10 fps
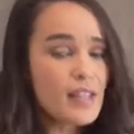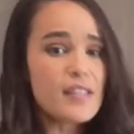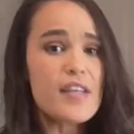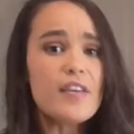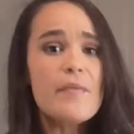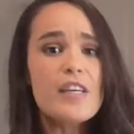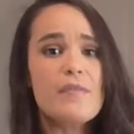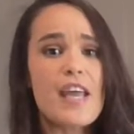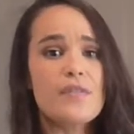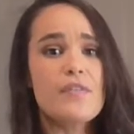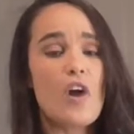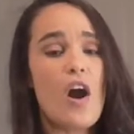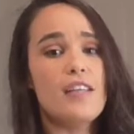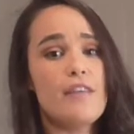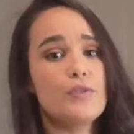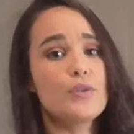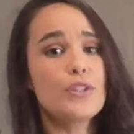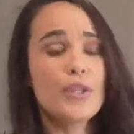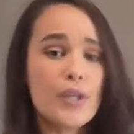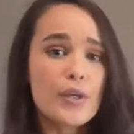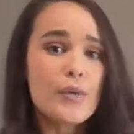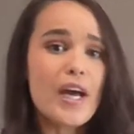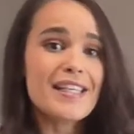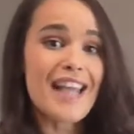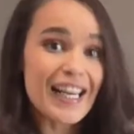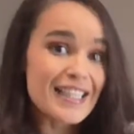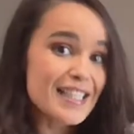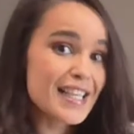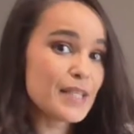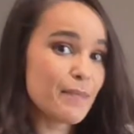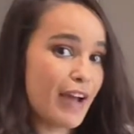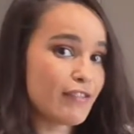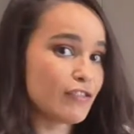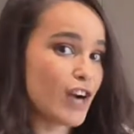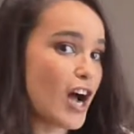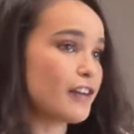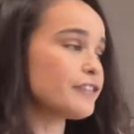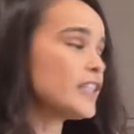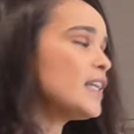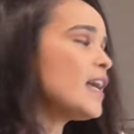So coming up next, we've got our level 2 analysis paragraph,